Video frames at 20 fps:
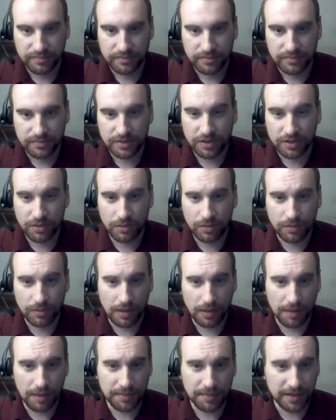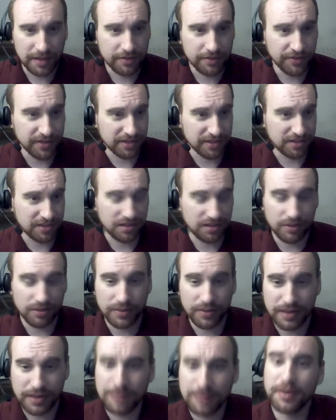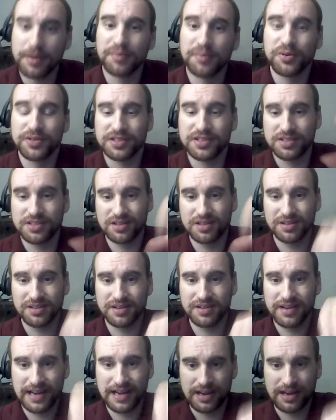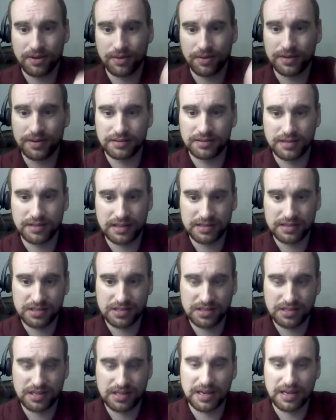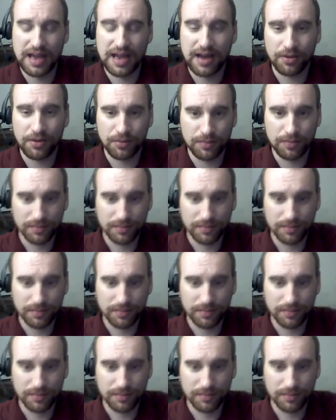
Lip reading: So I'm not going to start with them. I'm going to start now and then see how